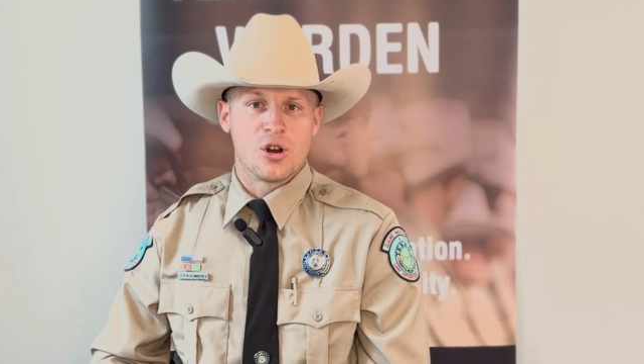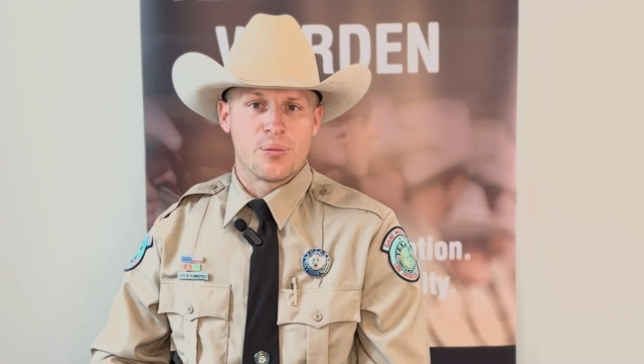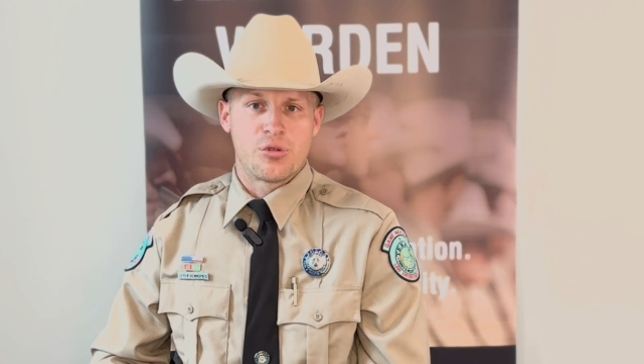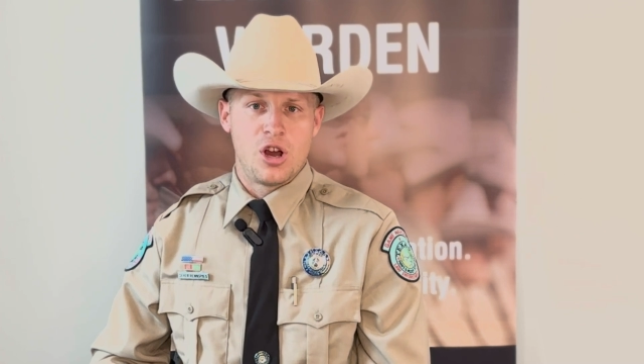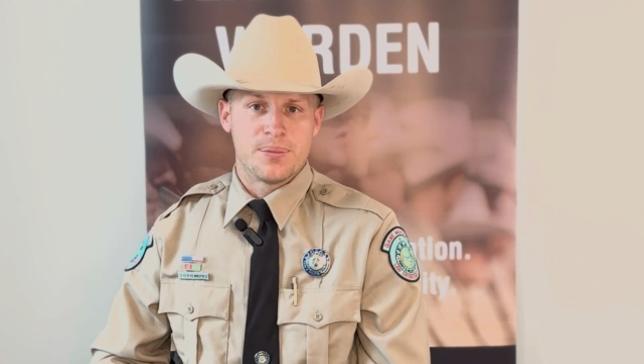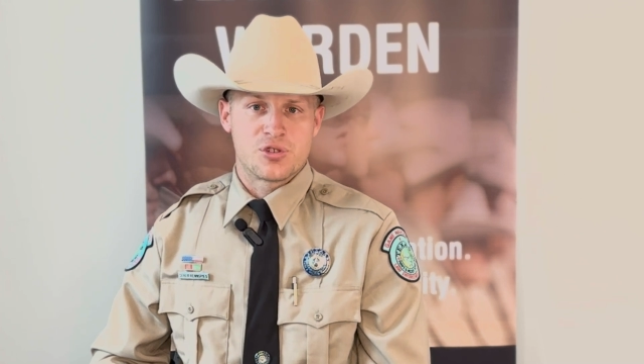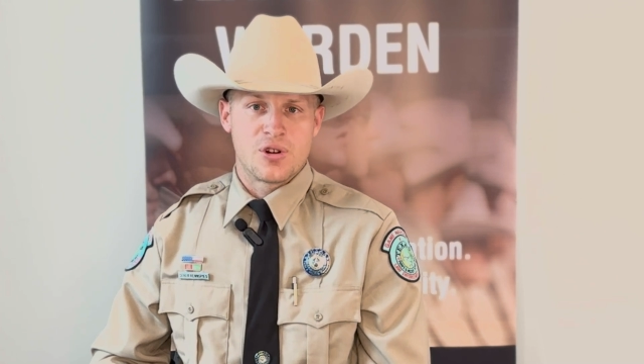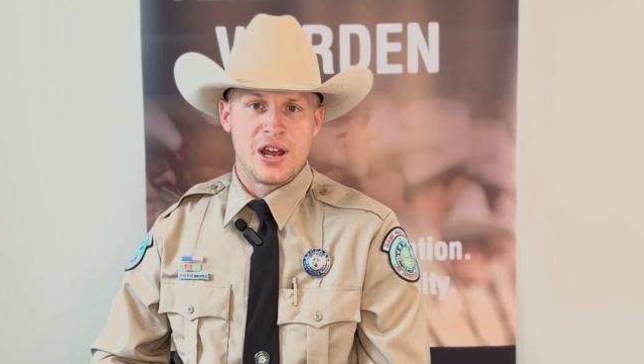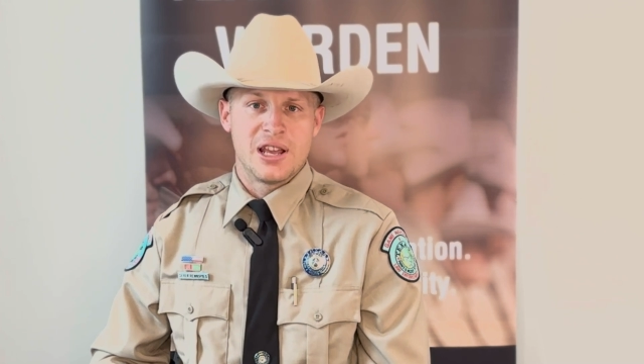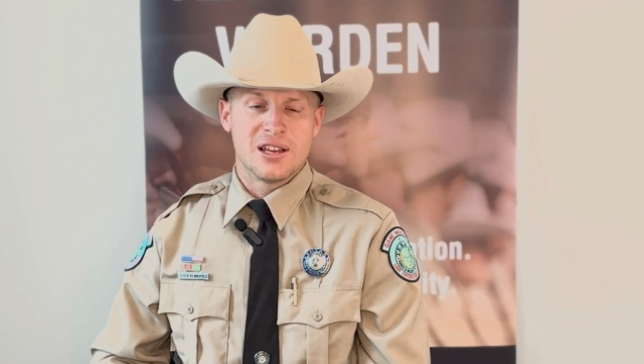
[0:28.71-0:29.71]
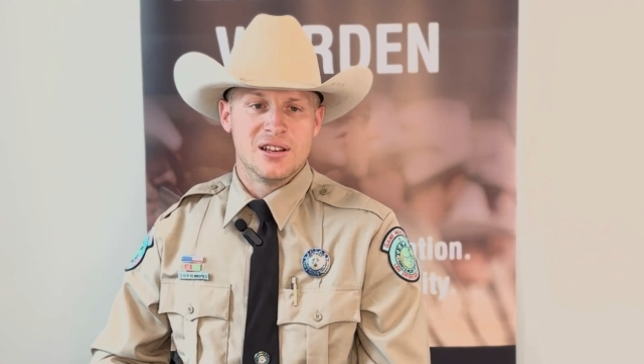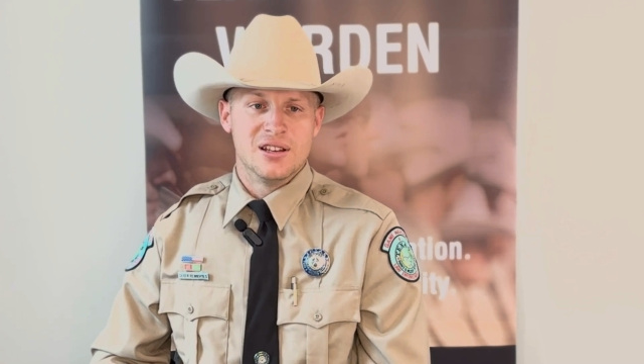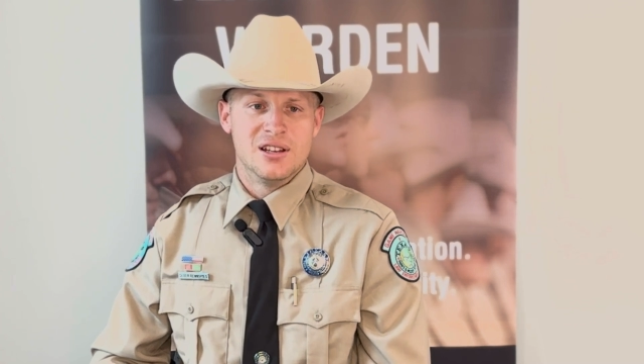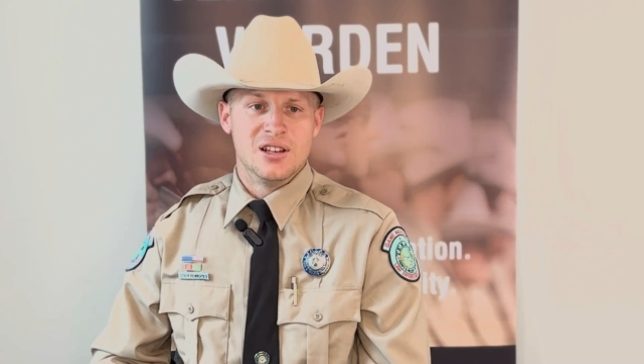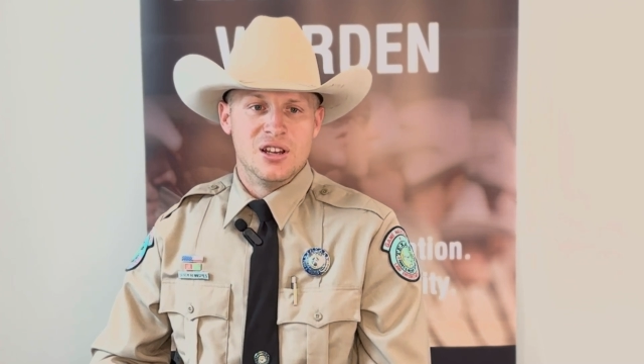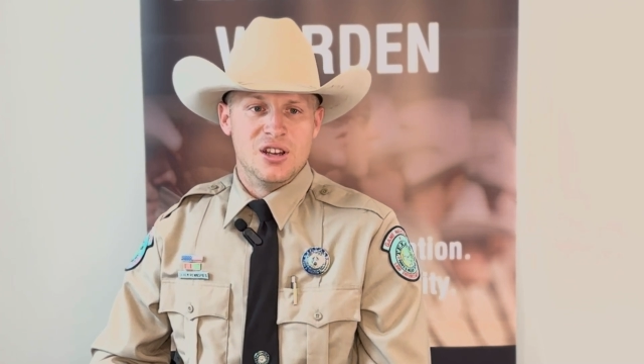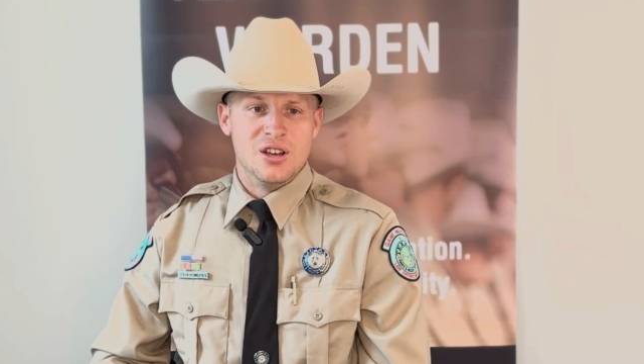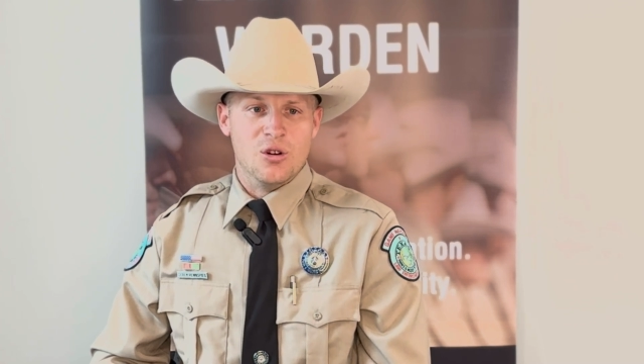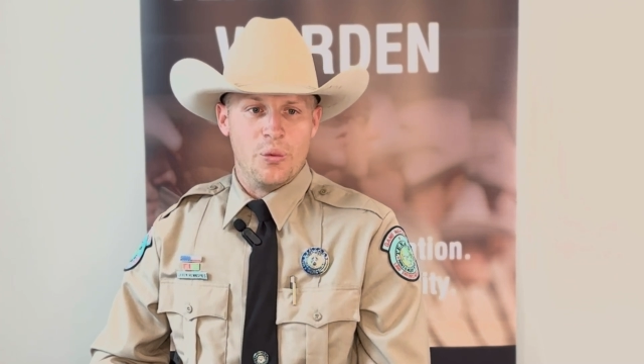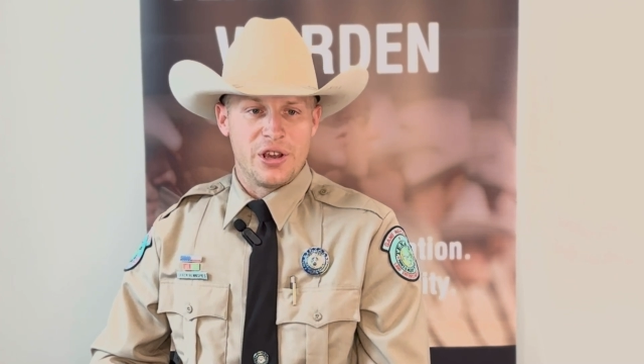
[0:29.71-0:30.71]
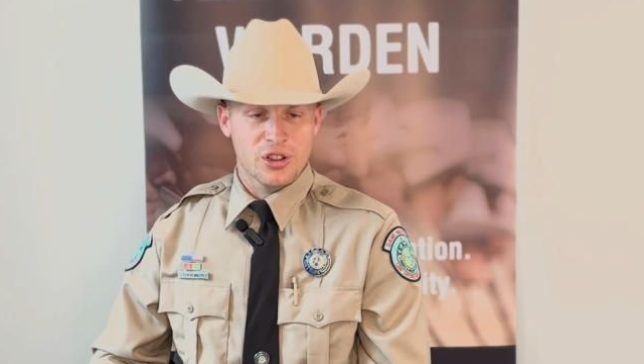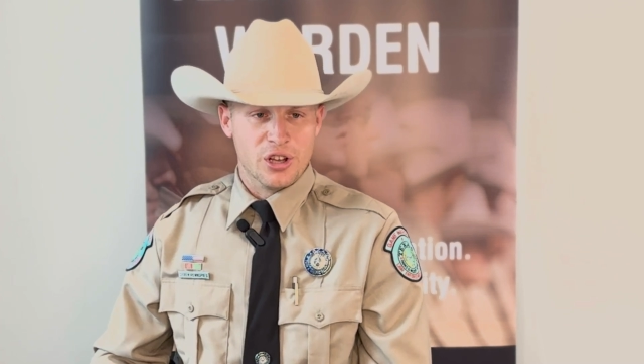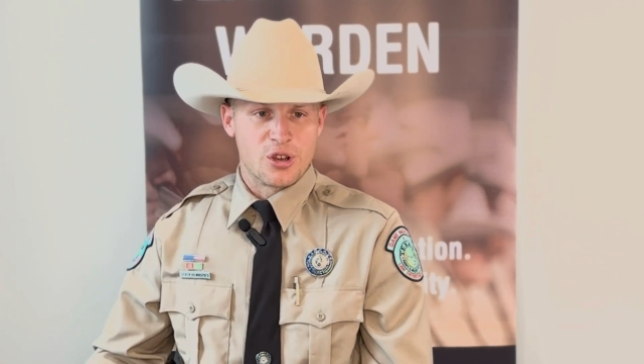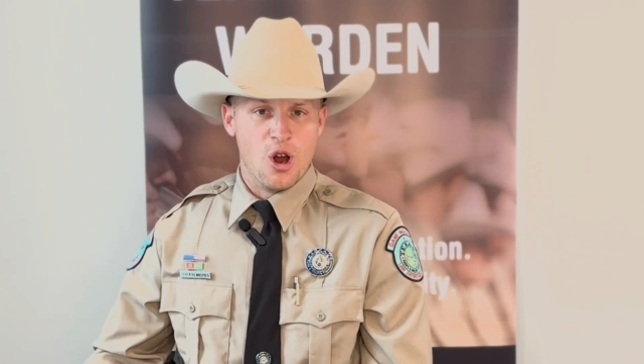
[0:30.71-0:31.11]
on a prop strike. We could look